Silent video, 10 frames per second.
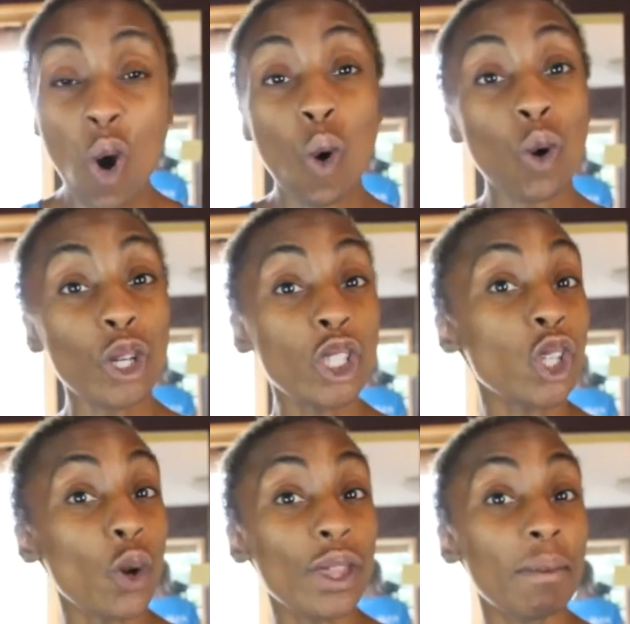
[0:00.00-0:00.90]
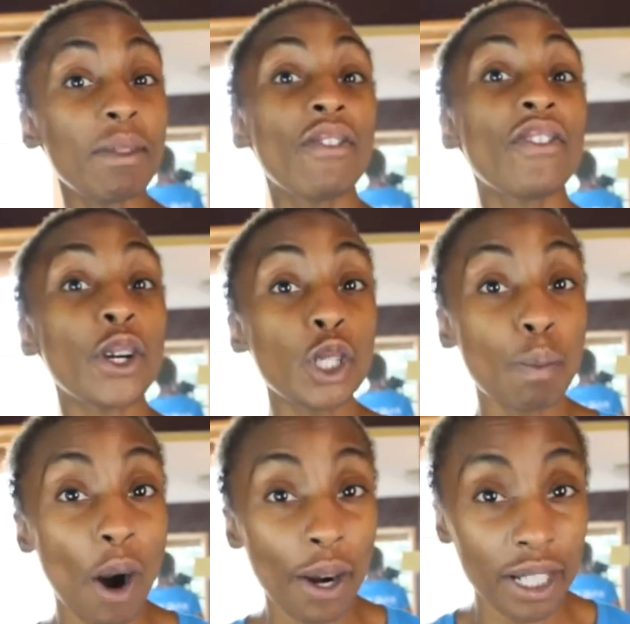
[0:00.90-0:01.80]
or show them the
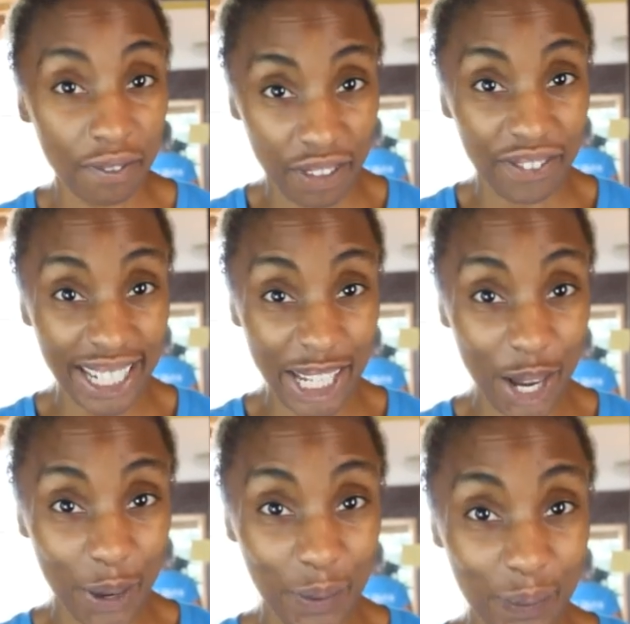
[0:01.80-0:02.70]
first part of the video.